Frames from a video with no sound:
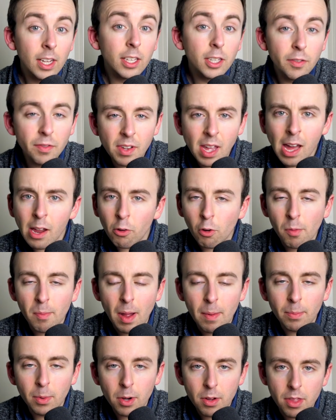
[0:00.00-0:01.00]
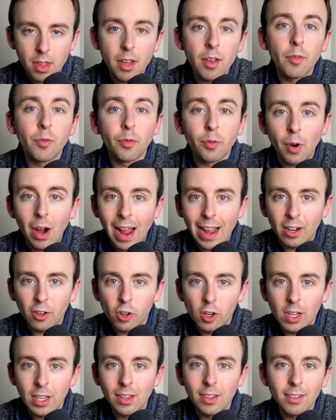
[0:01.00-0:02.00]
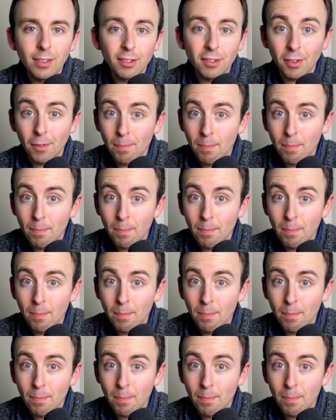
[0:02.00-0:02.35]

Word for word: You've got to remember that fractions